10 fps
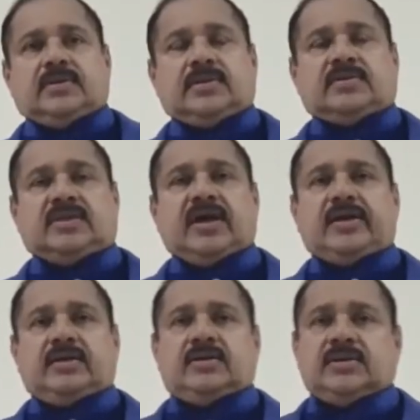the
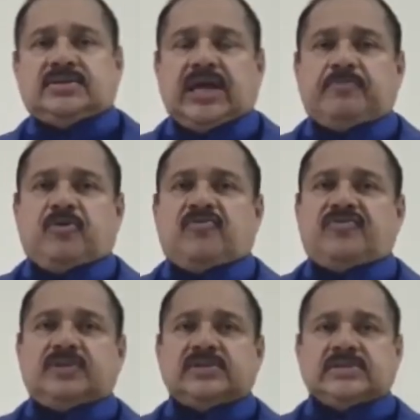third type of
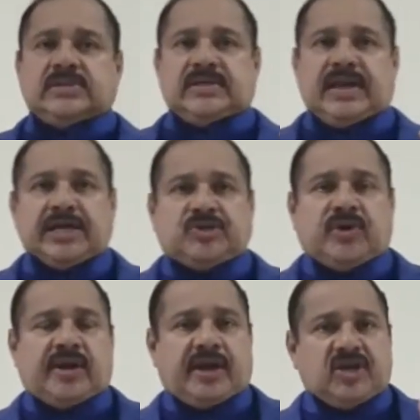
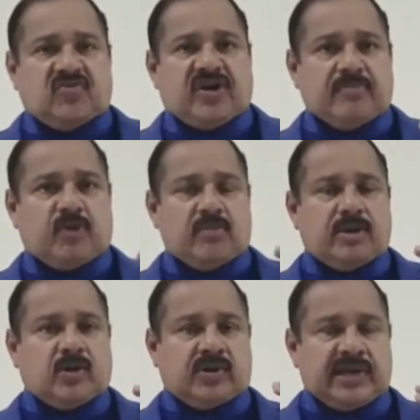natural rate of
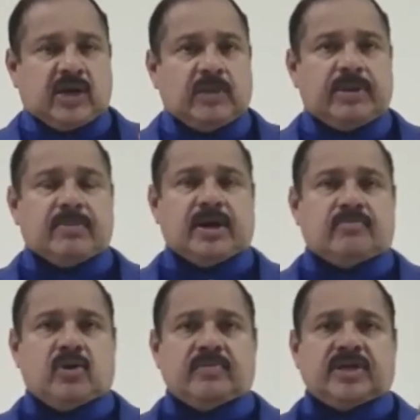unemployment or equilibrium
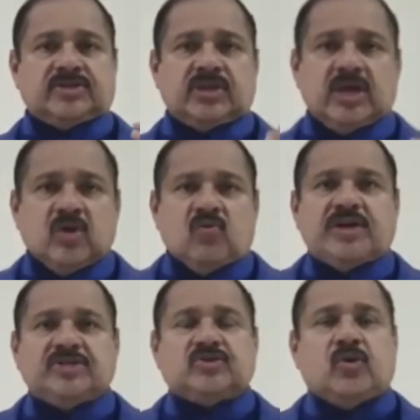unemployment is
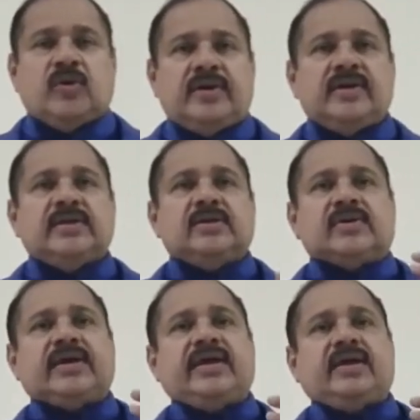what is called
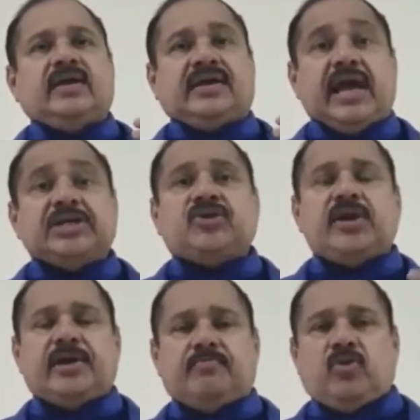casual
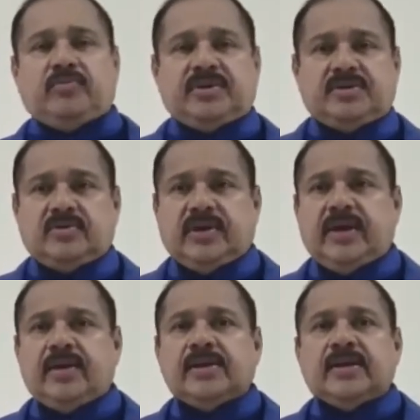unemployment.
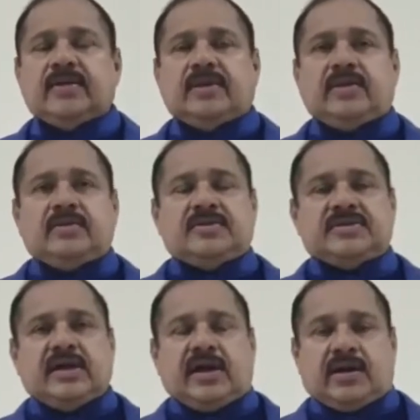Okay, this is
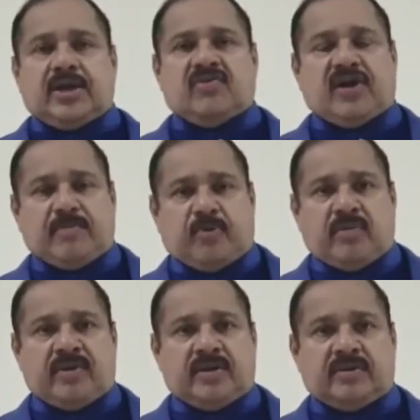a kind of
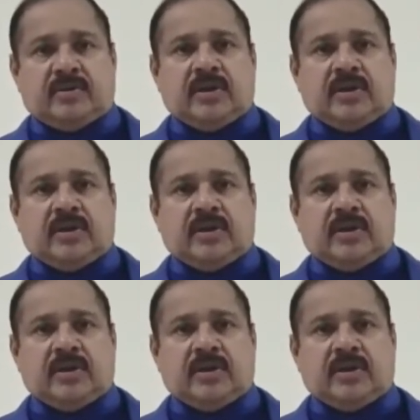unemployment